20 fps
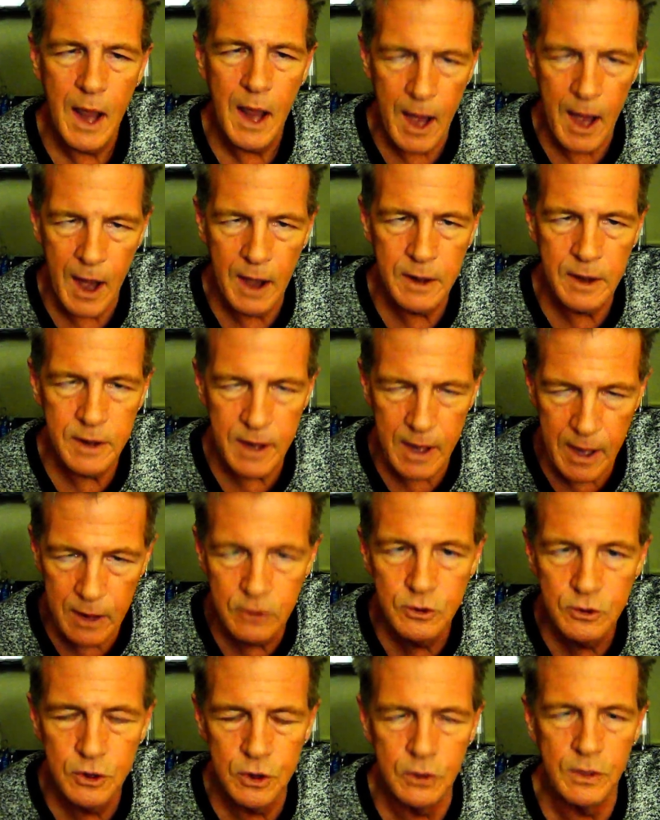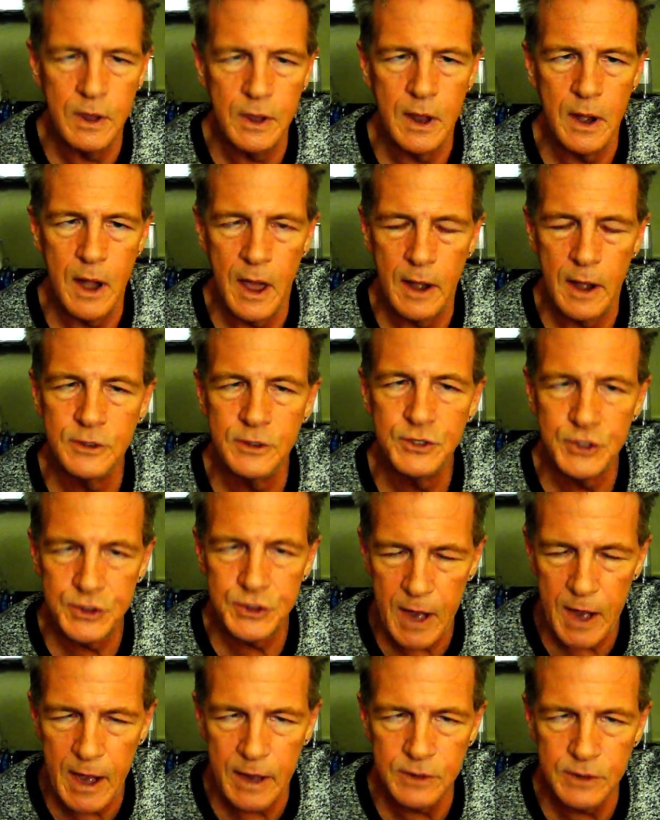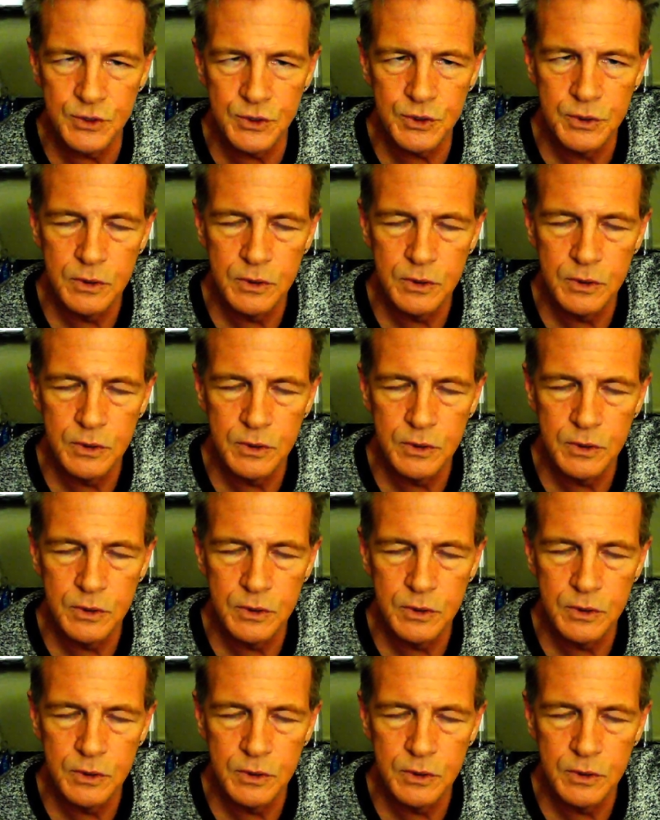and into the United States.